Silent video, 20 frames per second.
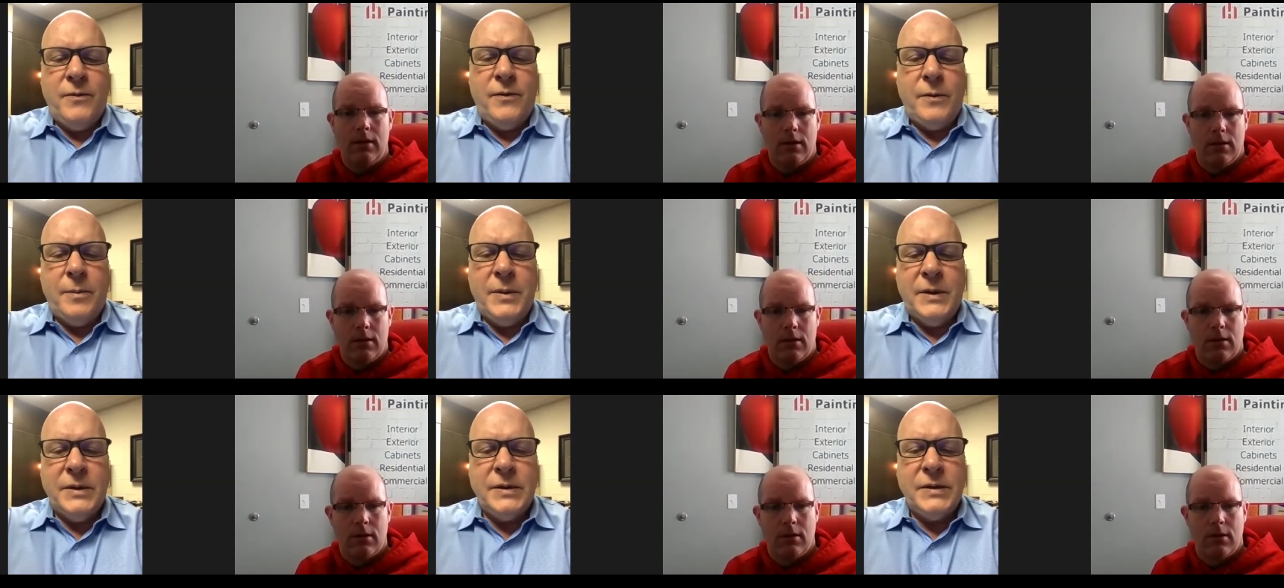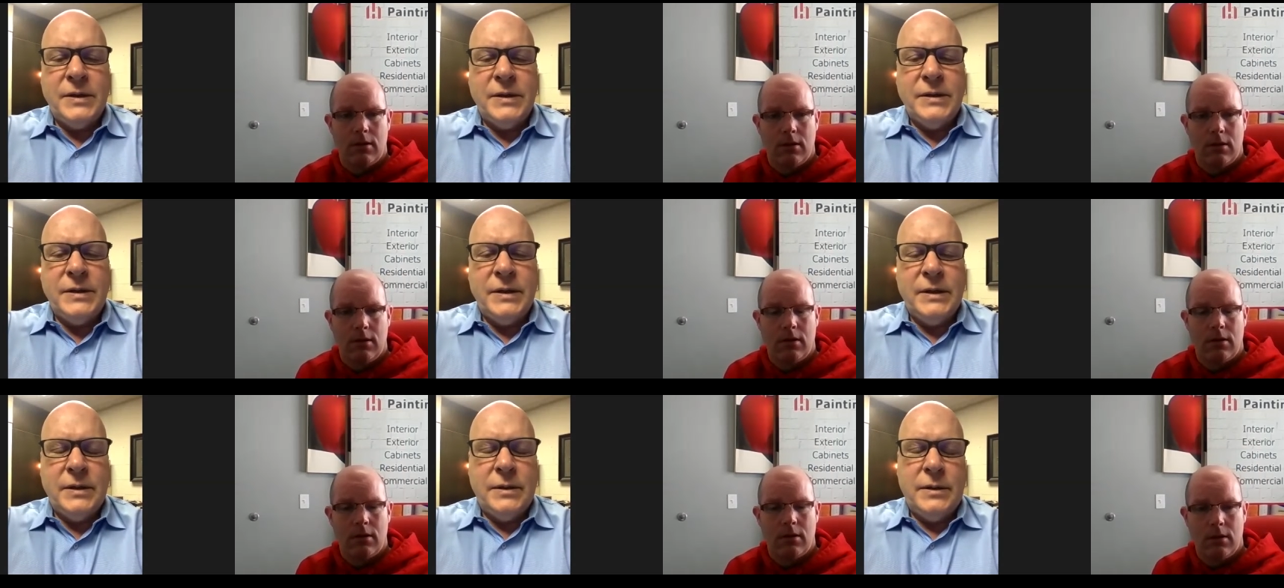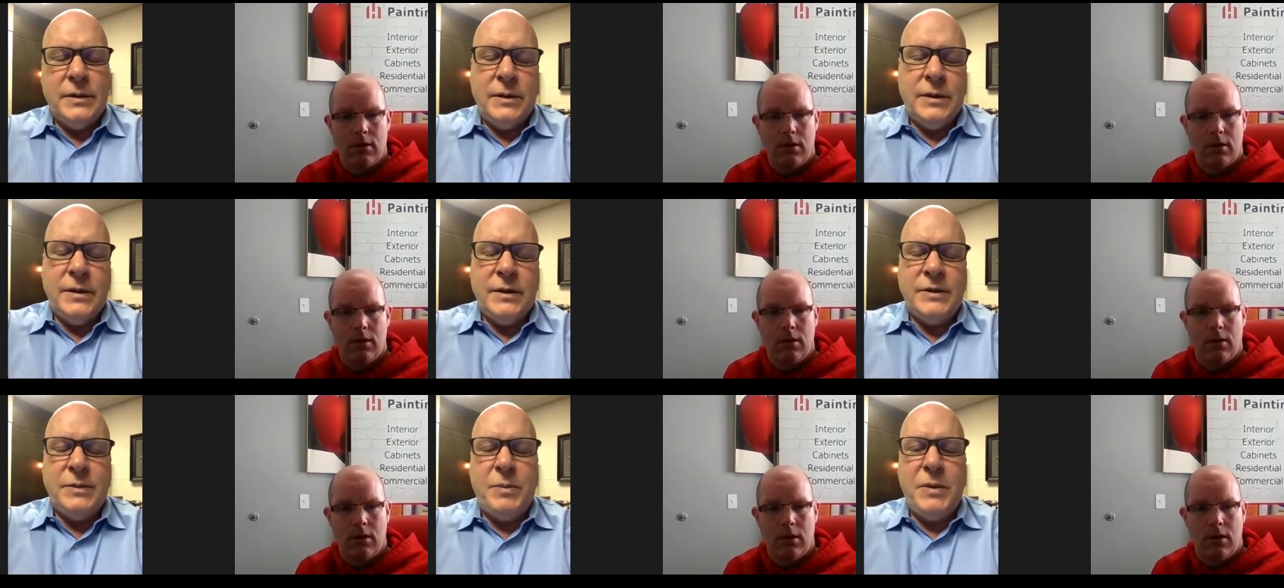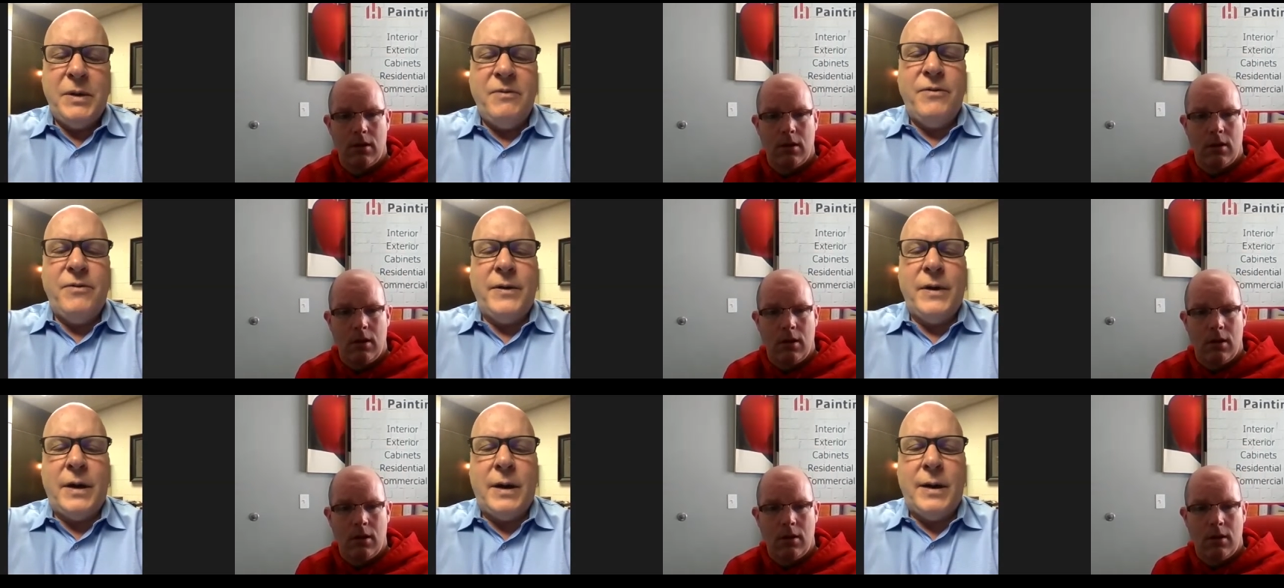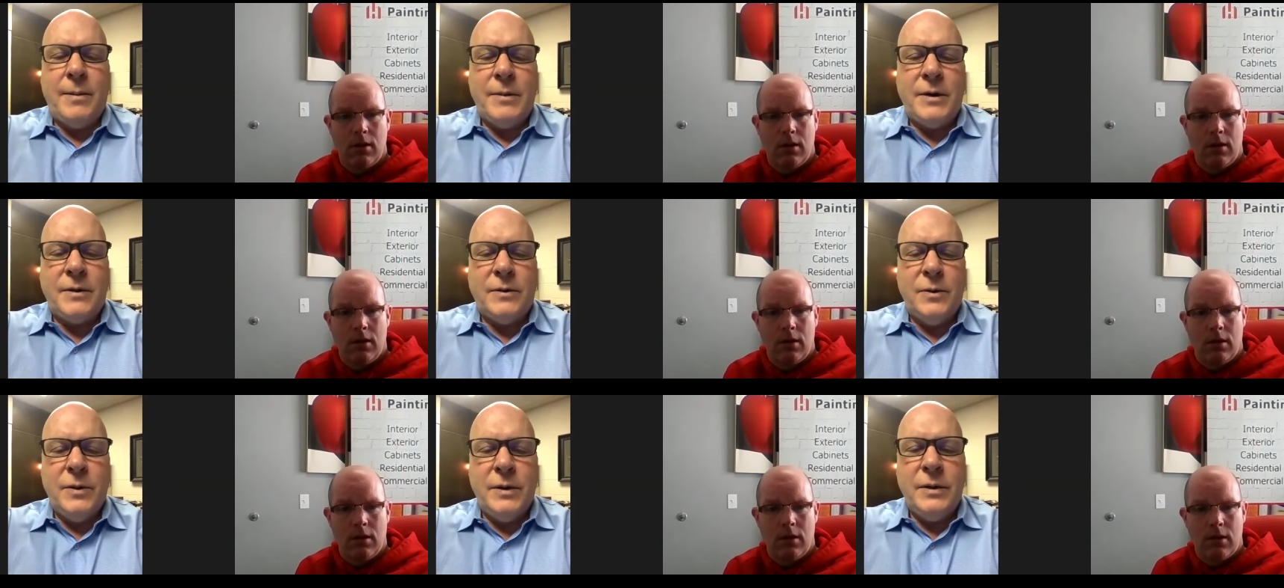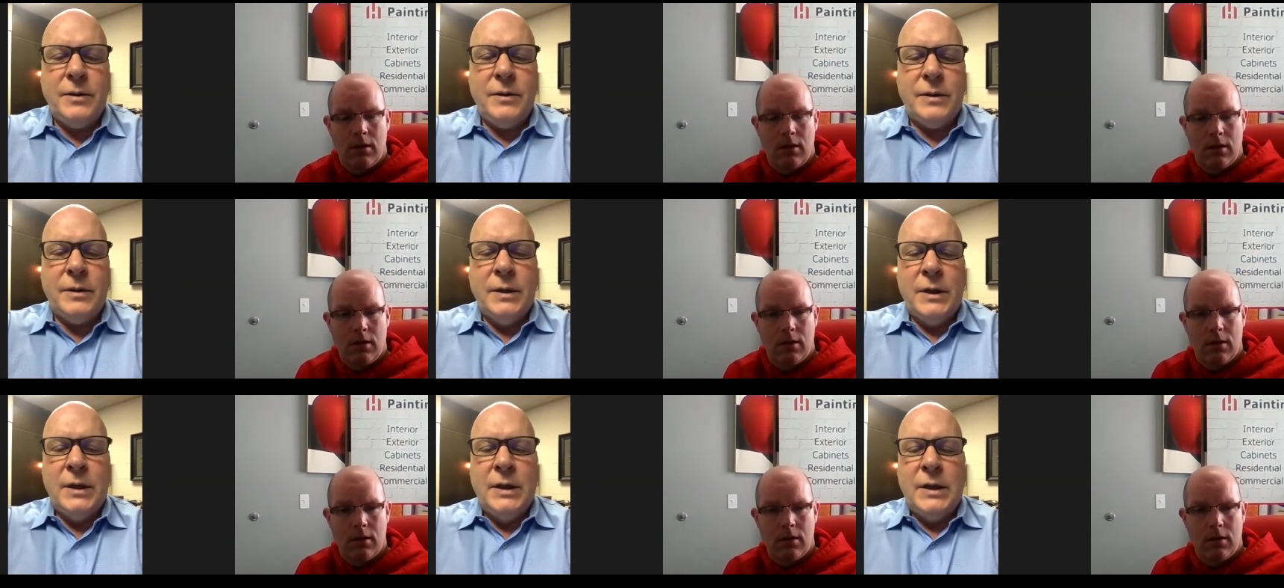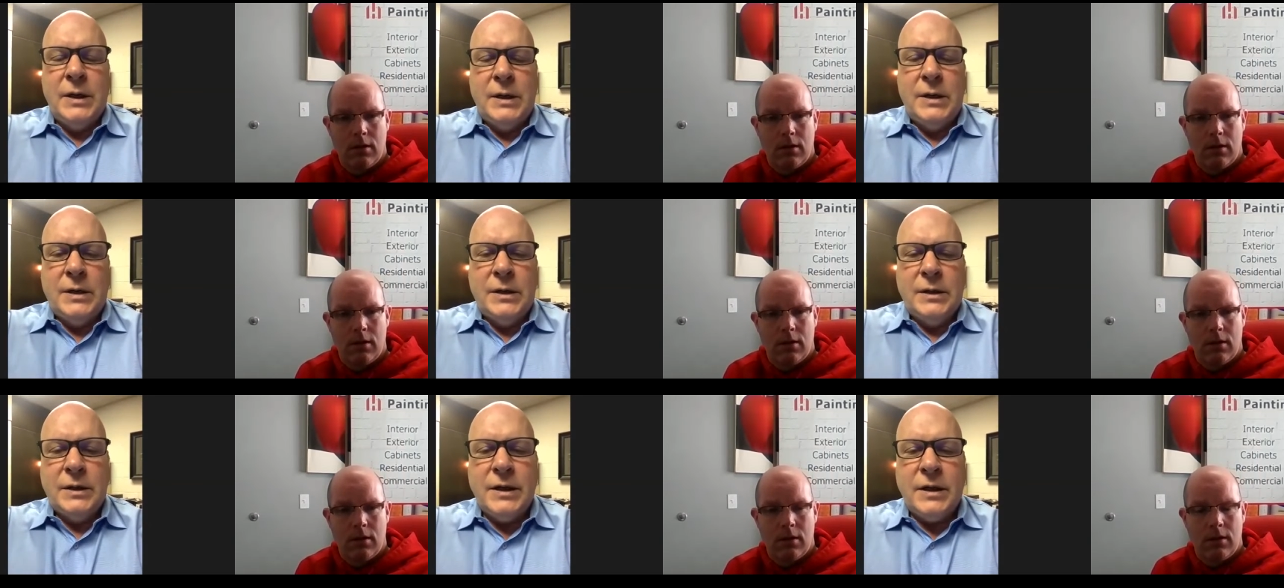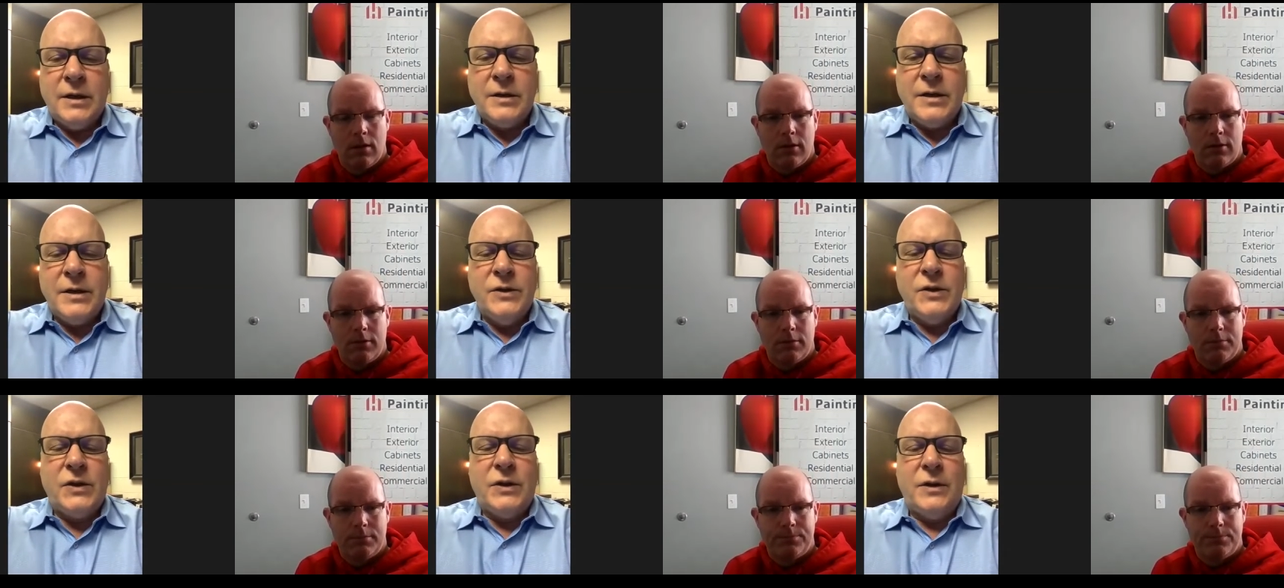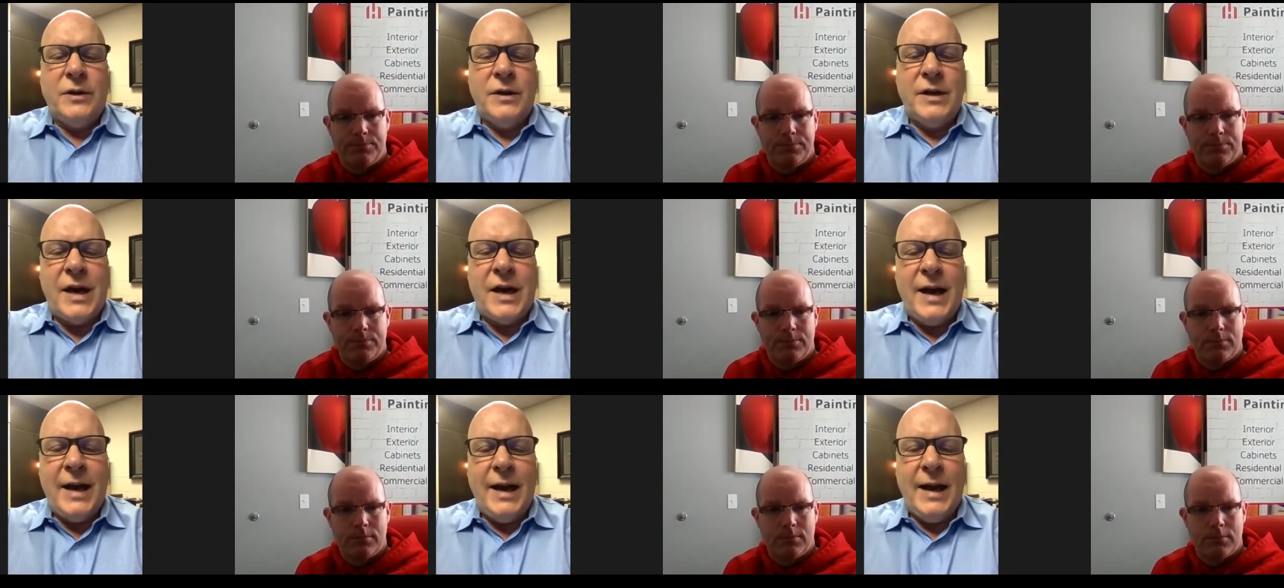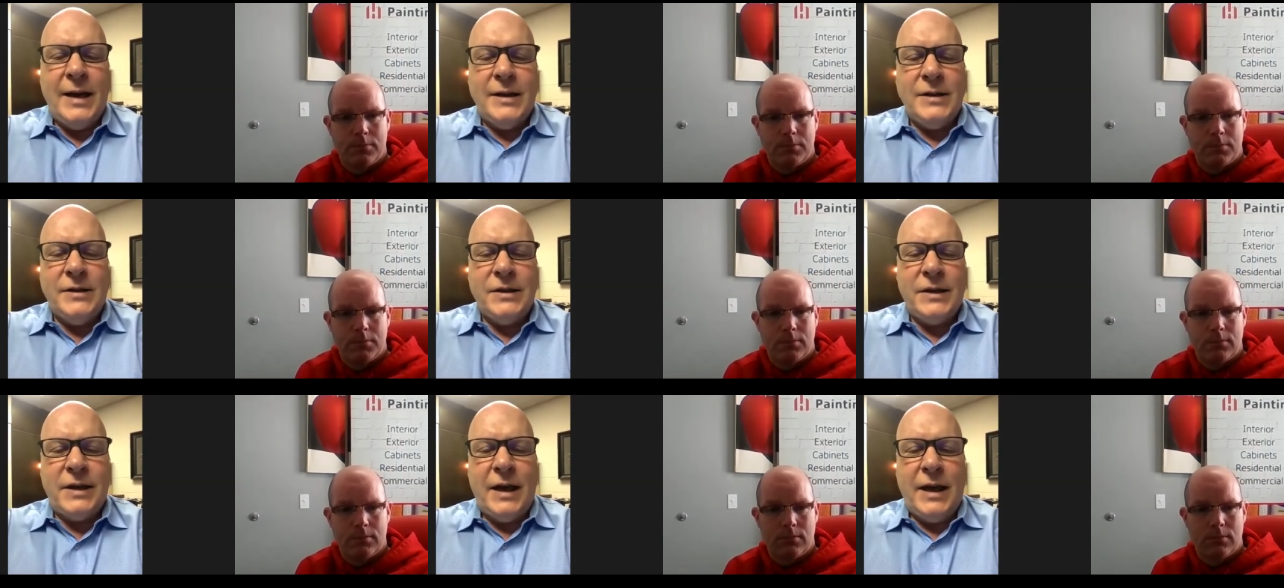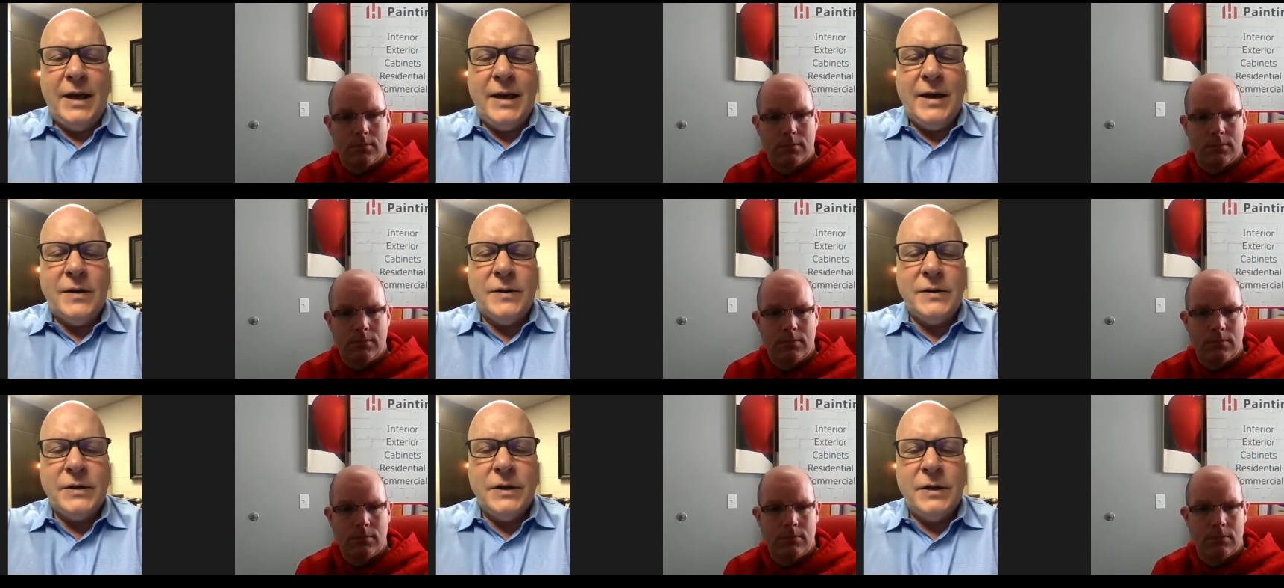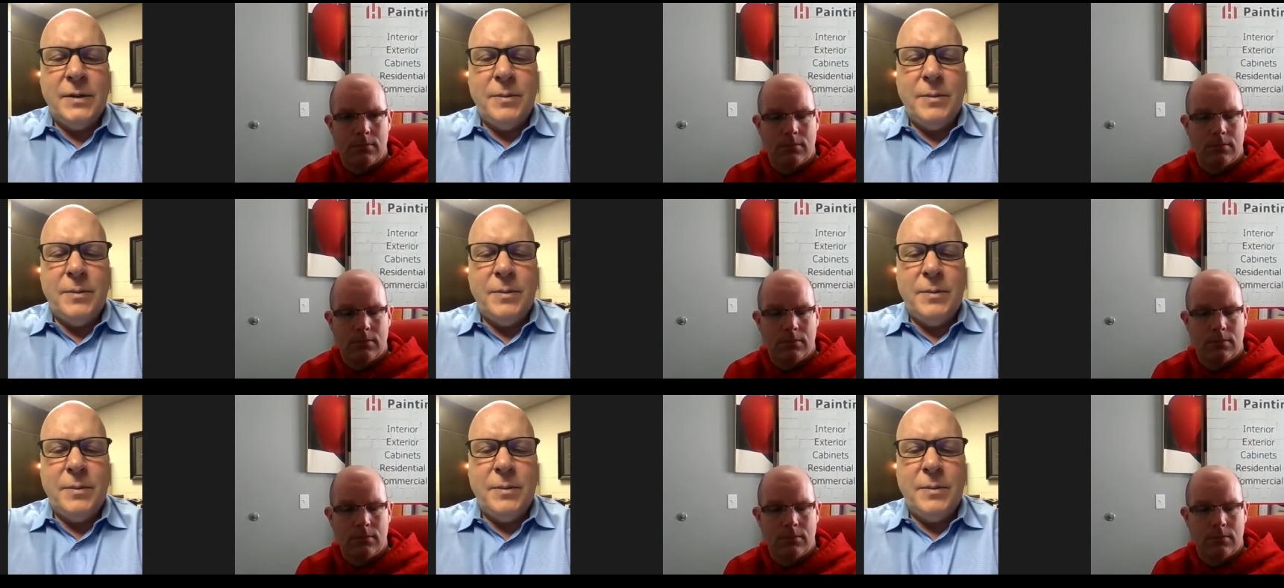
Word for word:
Speaker 1: for business, and uh, it's been phenomenal. We were little concerned high end steakhouse in the